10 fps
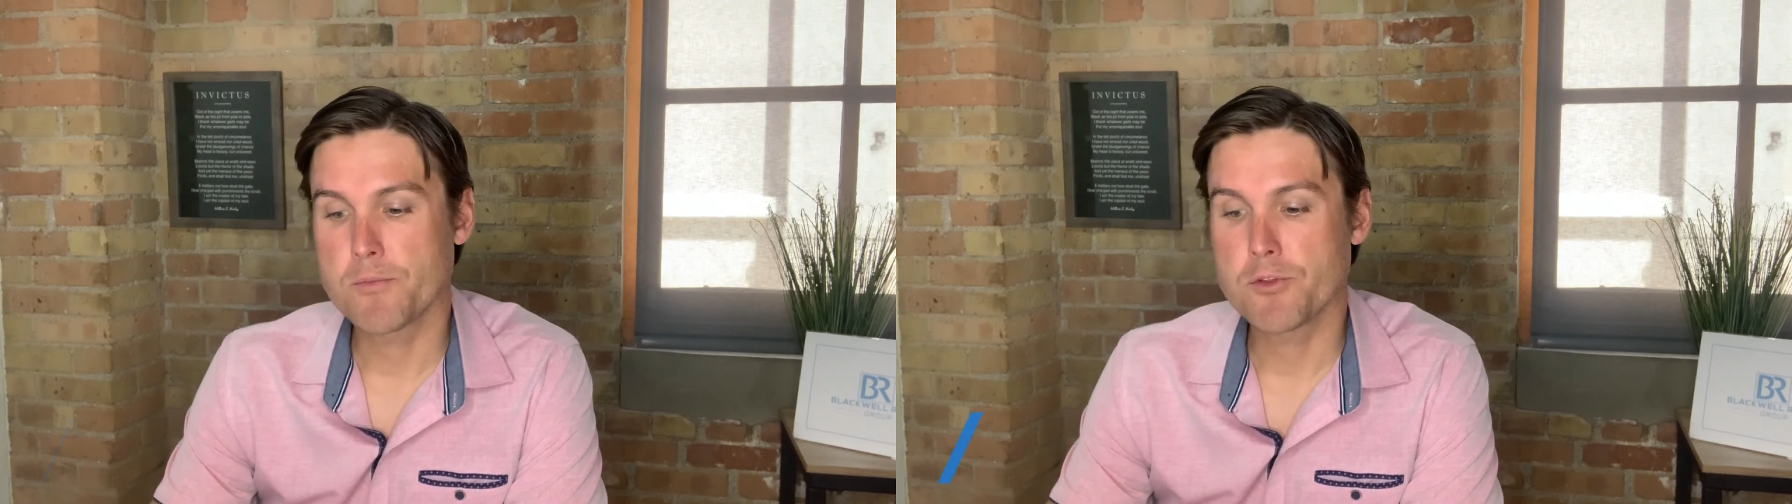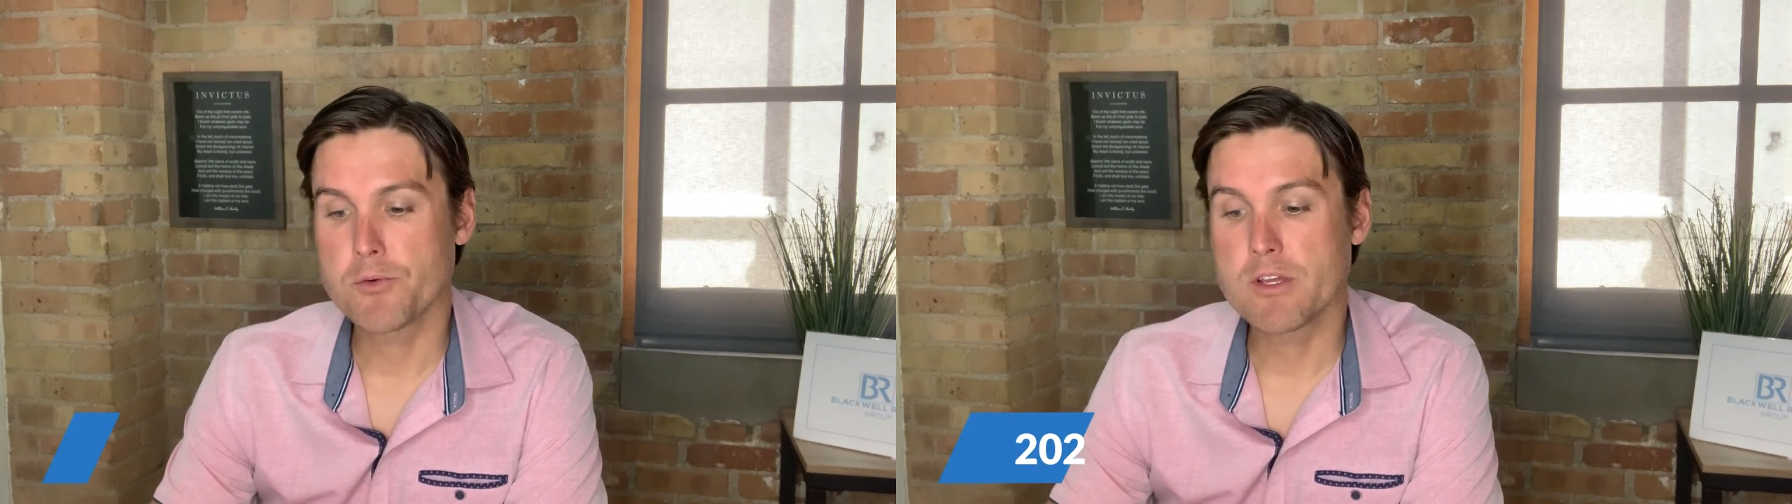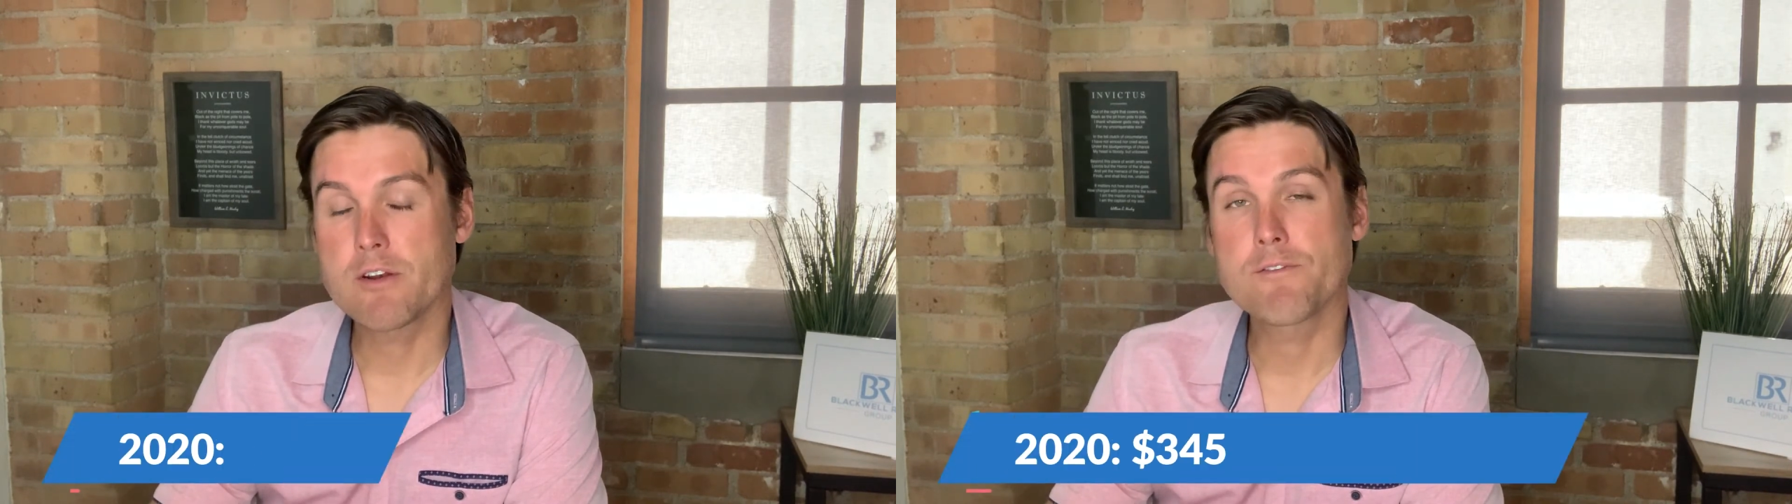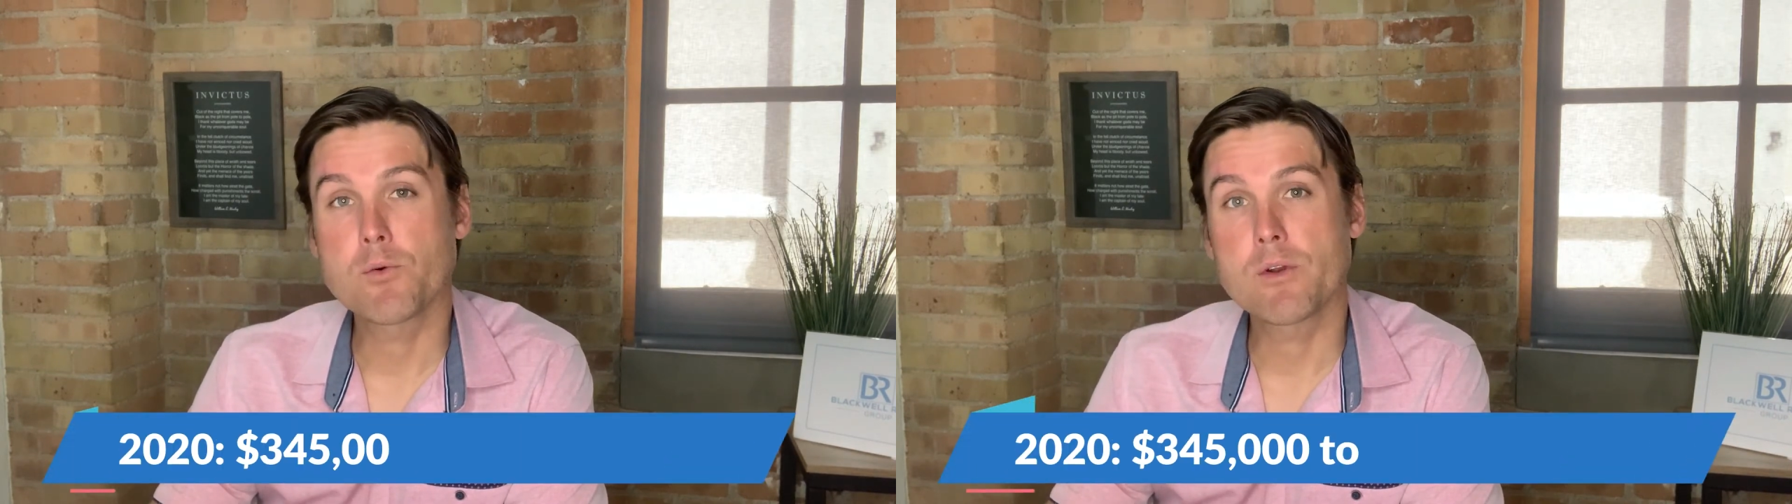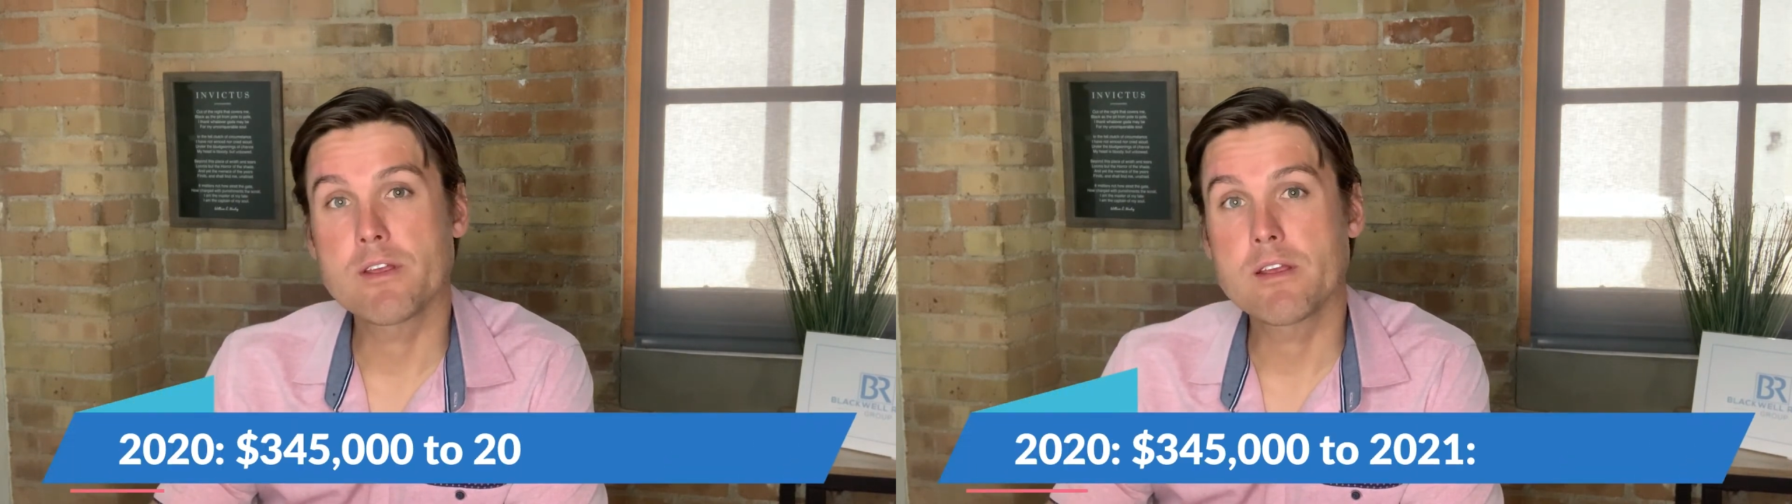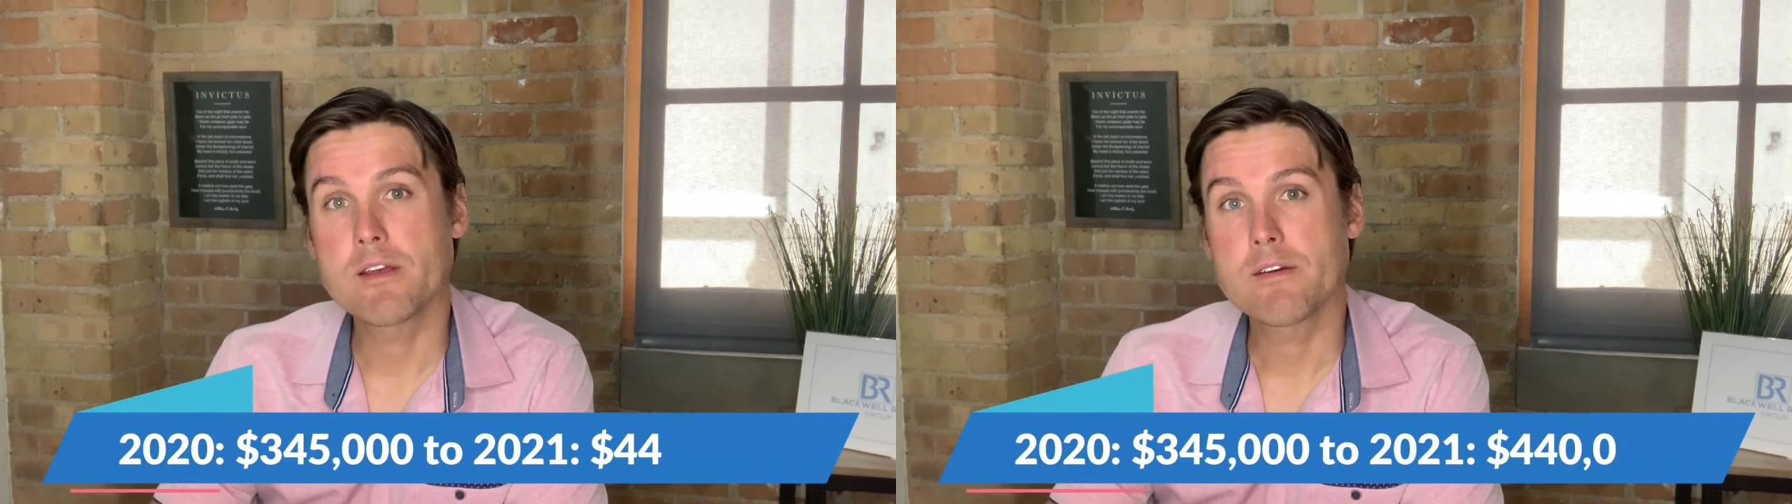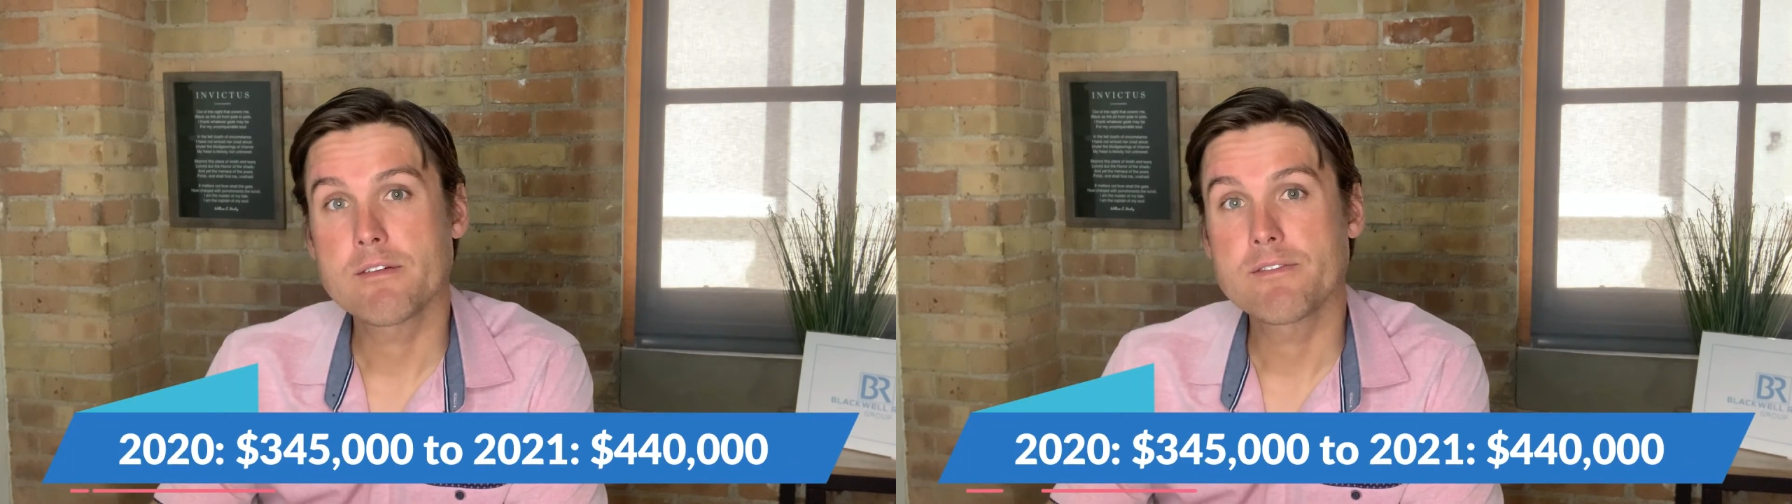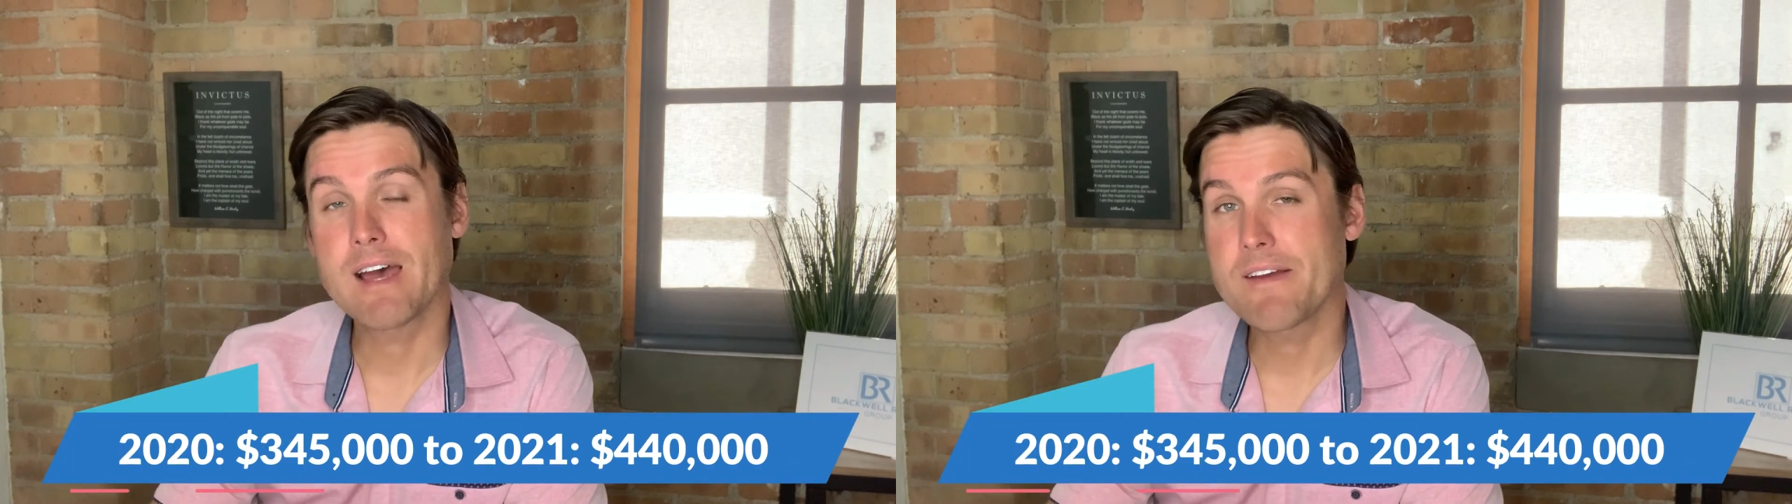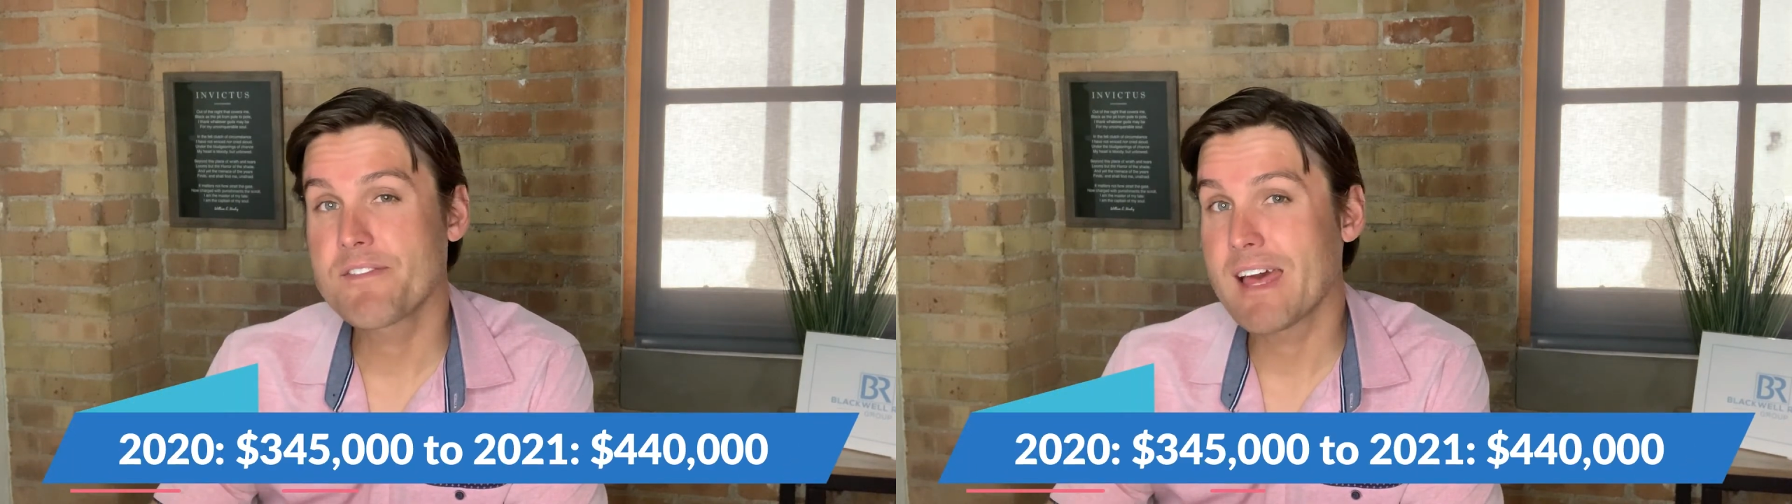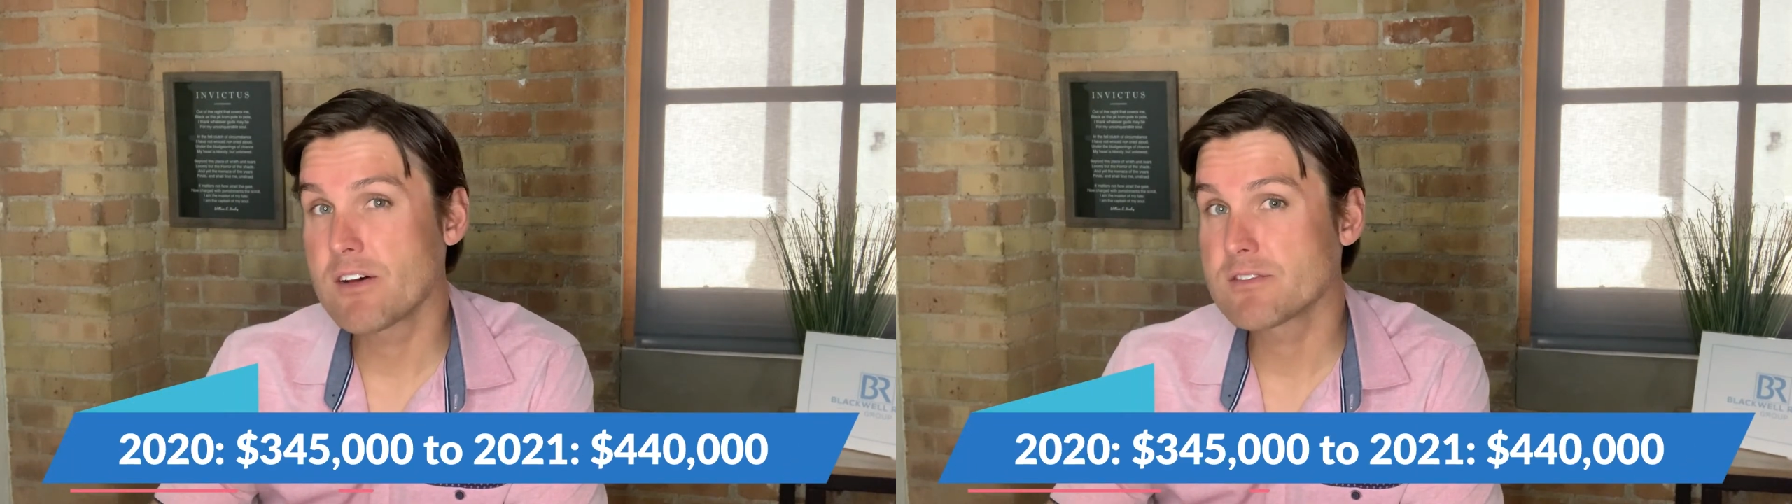
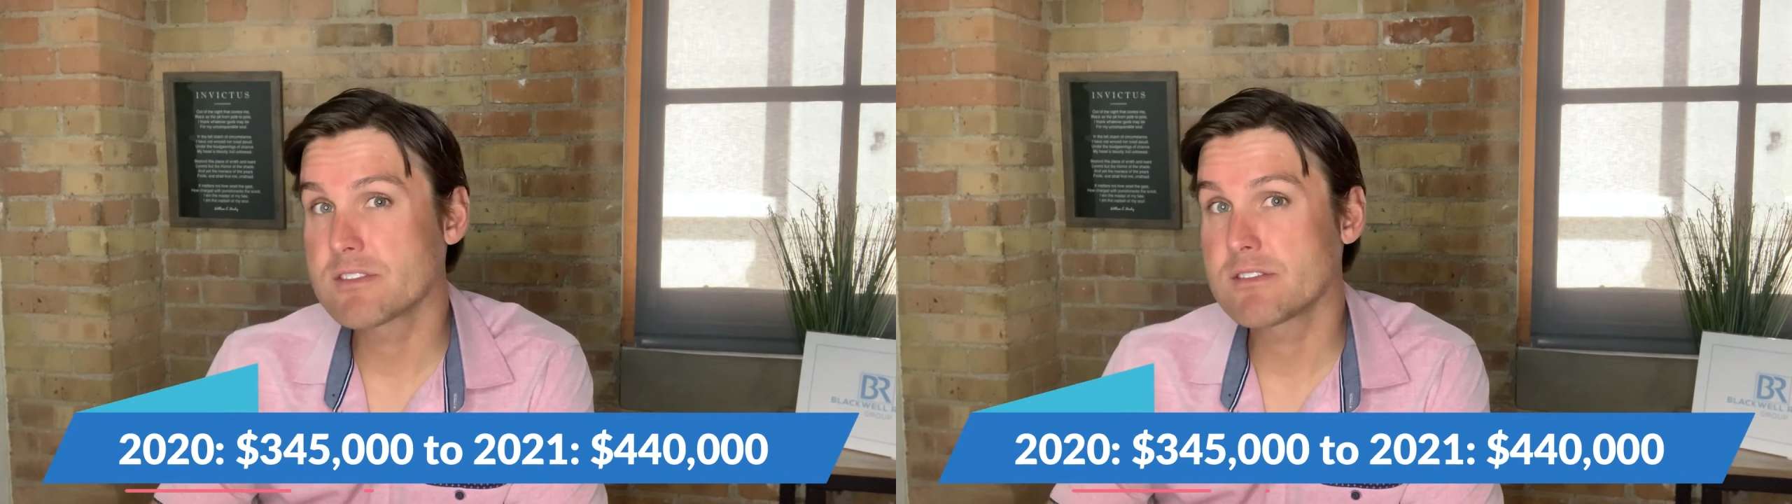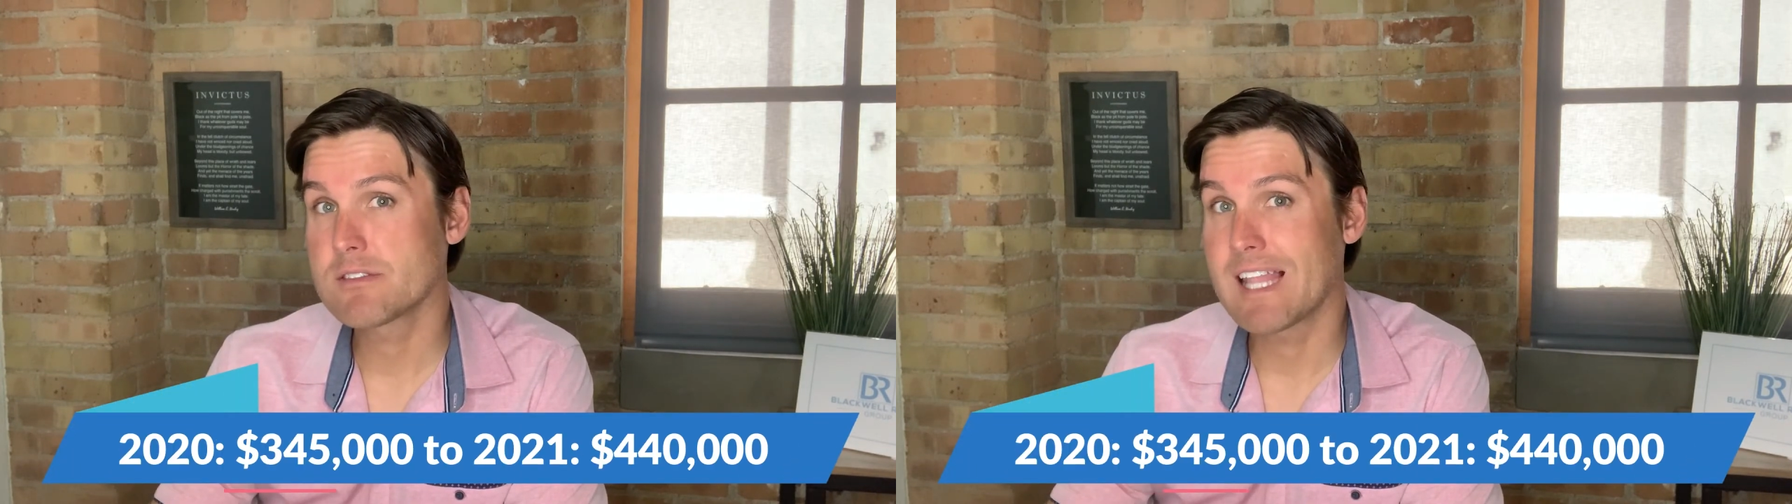345,000